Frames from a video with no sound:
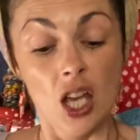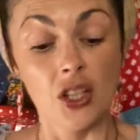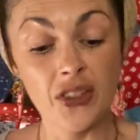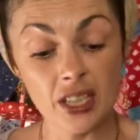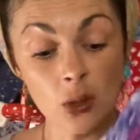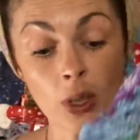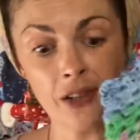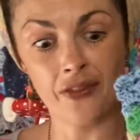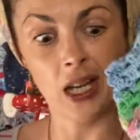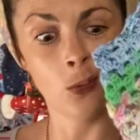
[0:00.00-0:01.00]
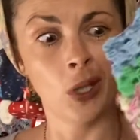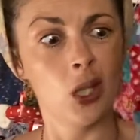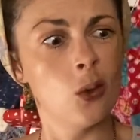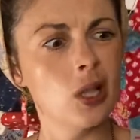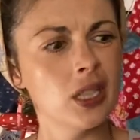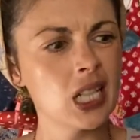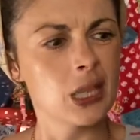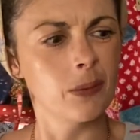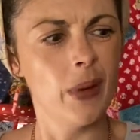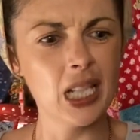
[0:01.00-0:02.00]
So this is what I found when I organized
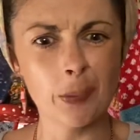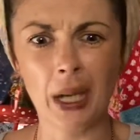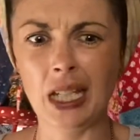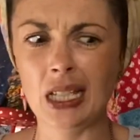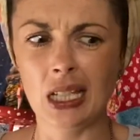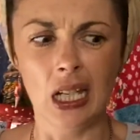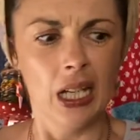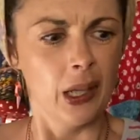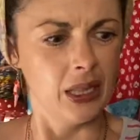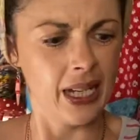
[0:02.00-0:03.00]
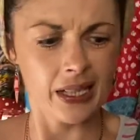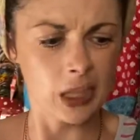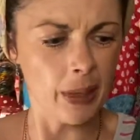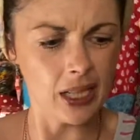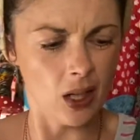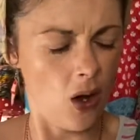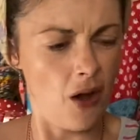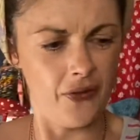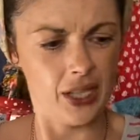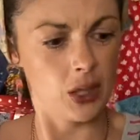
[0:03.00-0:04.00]
my space next to my
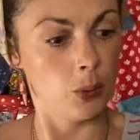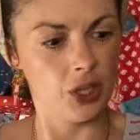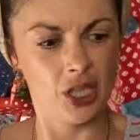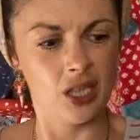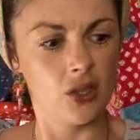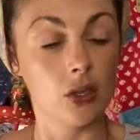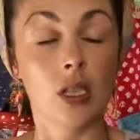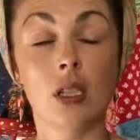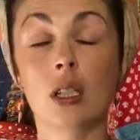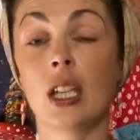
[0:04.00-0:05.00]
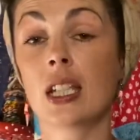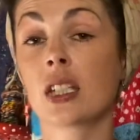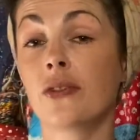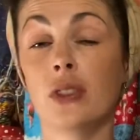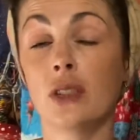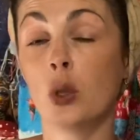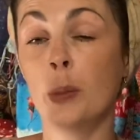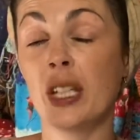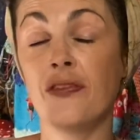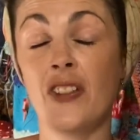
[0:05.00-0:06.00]
office, which is just a desk full of all
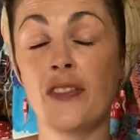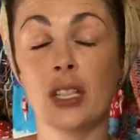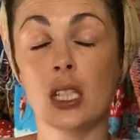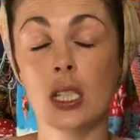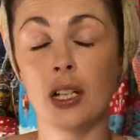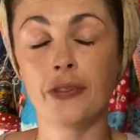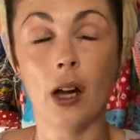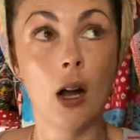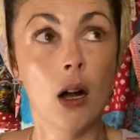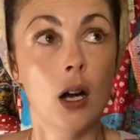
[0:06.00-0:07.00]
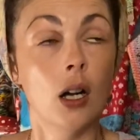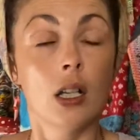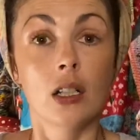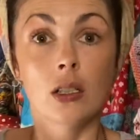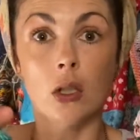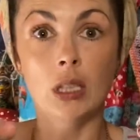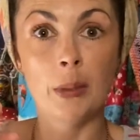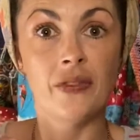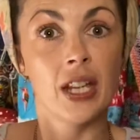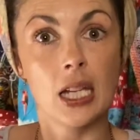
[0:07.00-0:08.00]
my favorite stuff. Oh, don't let
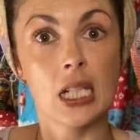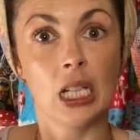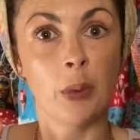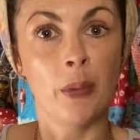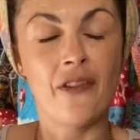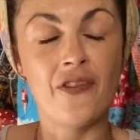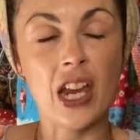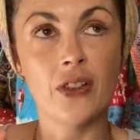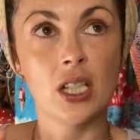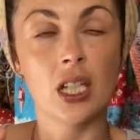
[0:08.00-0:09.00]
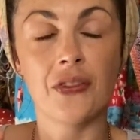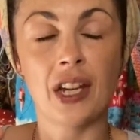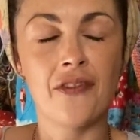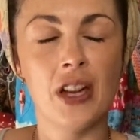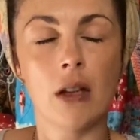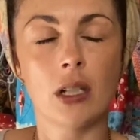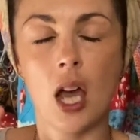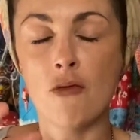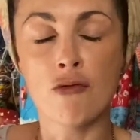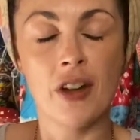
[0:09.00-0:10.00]
me forget to tell you about my favorite stuff that I found
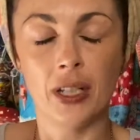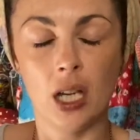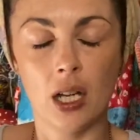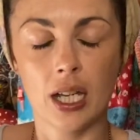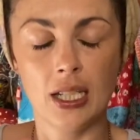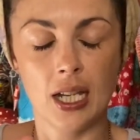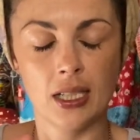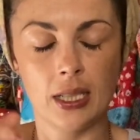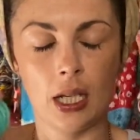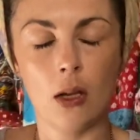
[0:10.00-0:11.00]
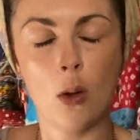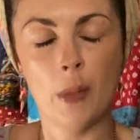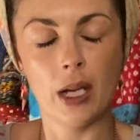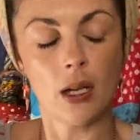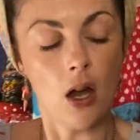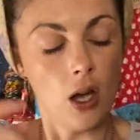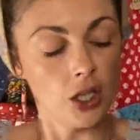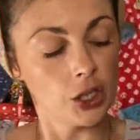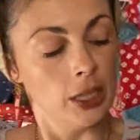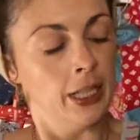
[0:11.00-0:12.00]
riverlarking yesterday. Oh my gosh.